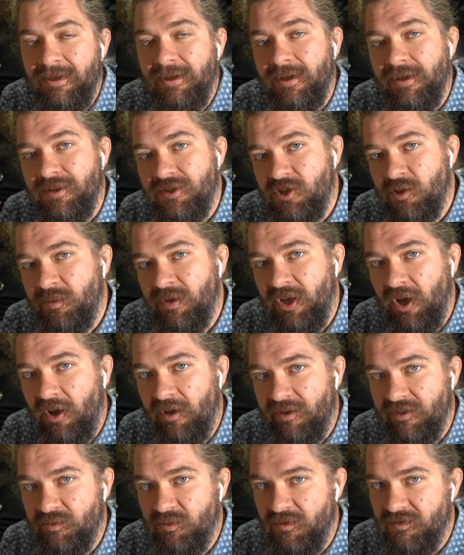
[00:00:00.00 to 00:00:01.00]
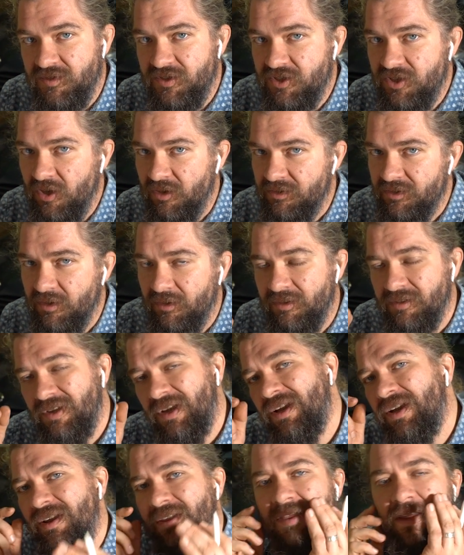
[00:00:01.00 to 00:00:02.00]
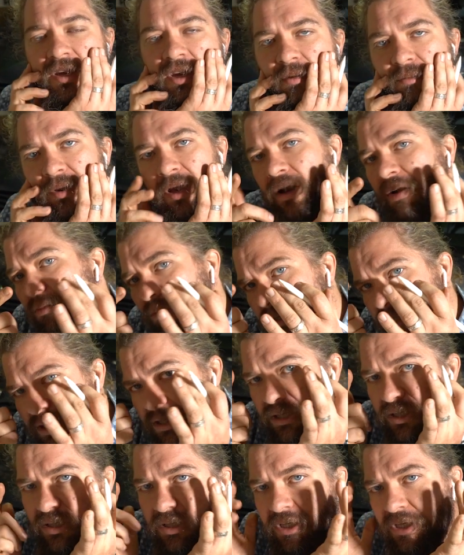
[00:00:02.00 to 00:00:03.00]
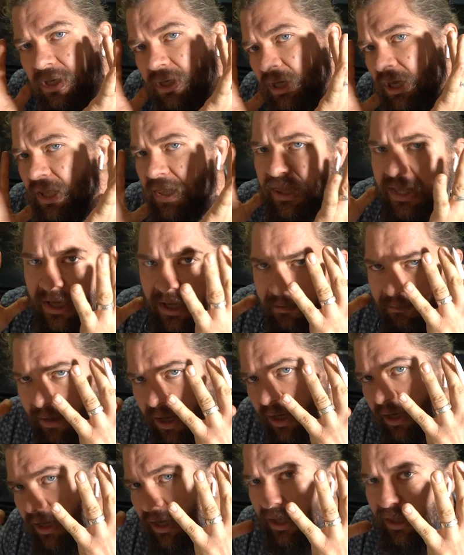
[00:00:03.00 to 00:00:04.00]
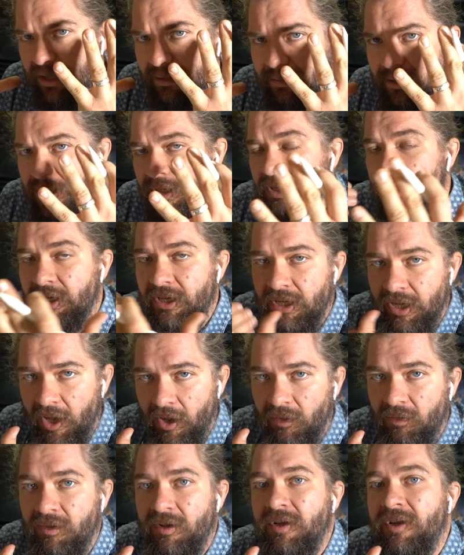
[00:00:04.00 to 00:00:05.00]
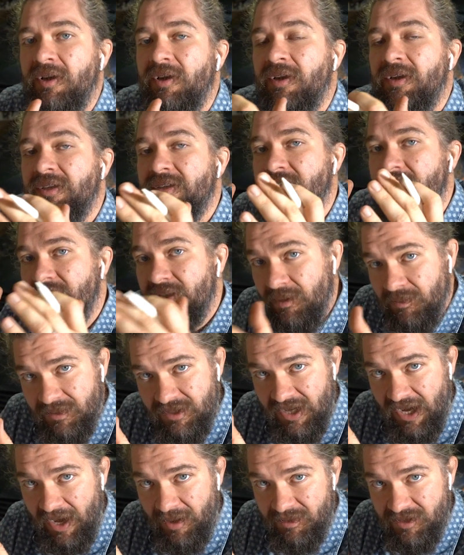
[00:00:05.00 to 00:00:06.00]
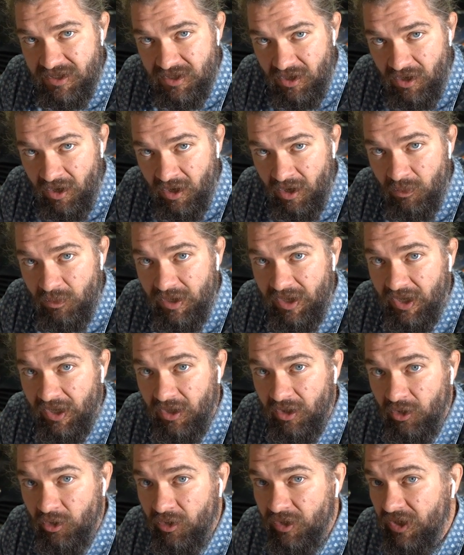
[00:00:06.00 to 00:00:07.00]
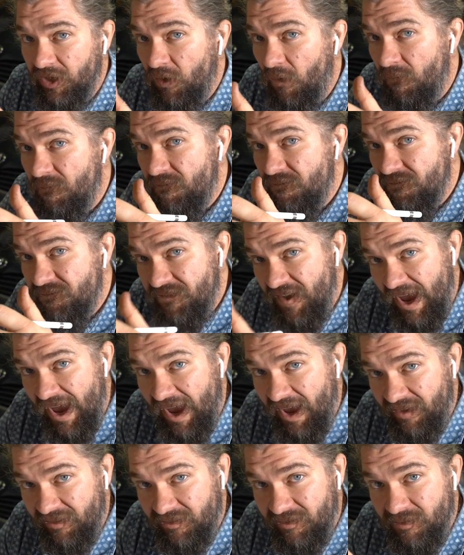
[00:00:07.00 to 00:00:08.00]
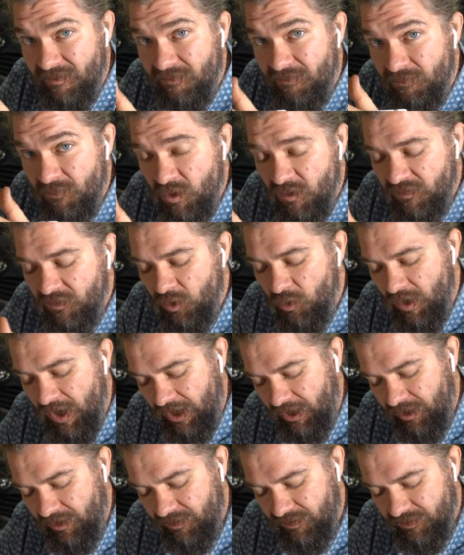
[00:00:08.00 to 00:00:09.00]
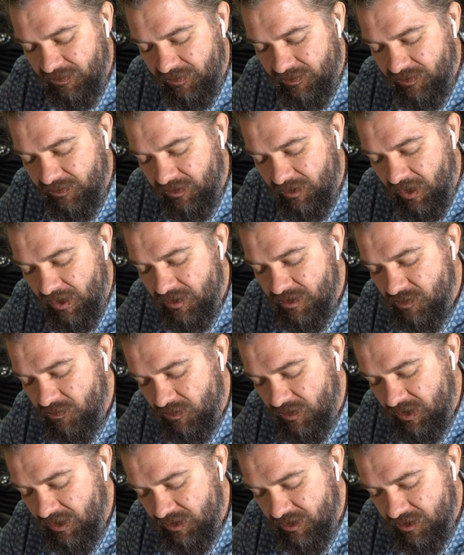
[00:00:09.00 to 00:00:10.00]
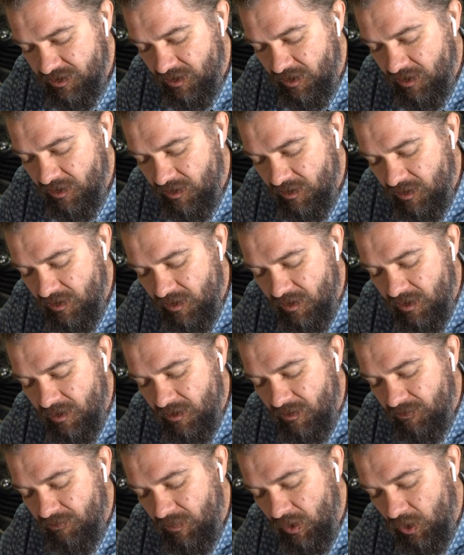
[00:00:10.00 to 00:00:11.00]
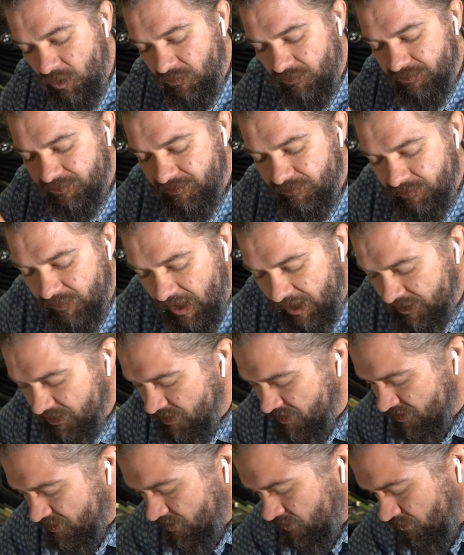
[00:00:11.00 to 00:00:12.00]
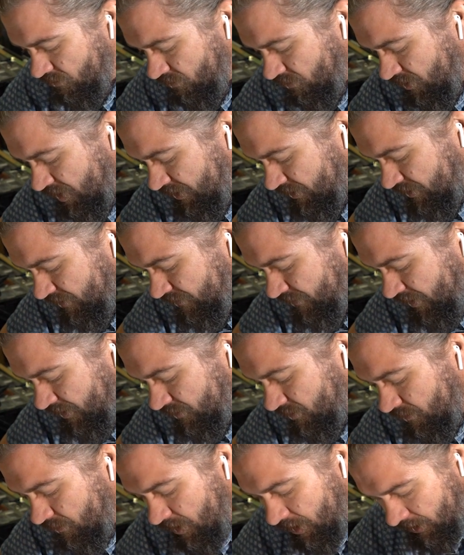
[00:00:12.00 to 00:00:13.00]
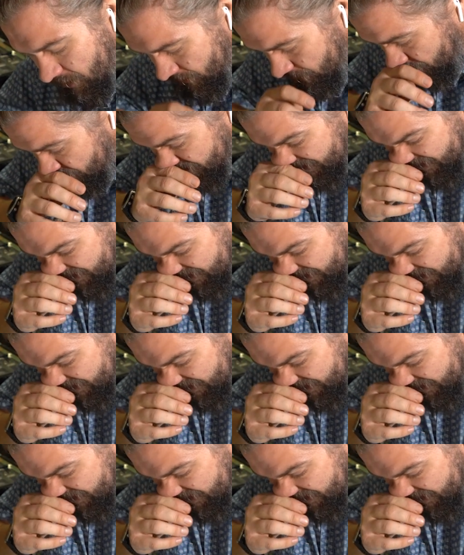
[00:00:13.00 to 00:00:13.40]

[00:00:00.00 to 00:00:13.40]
Because so many artists move so slow because I got to think about what is it? I got to think about it. I got to think. No. Sometimes in art, we got to learn to go fast, move quick. Okay, so we're going to hit start. Boom. Back to this crazy face I'm making.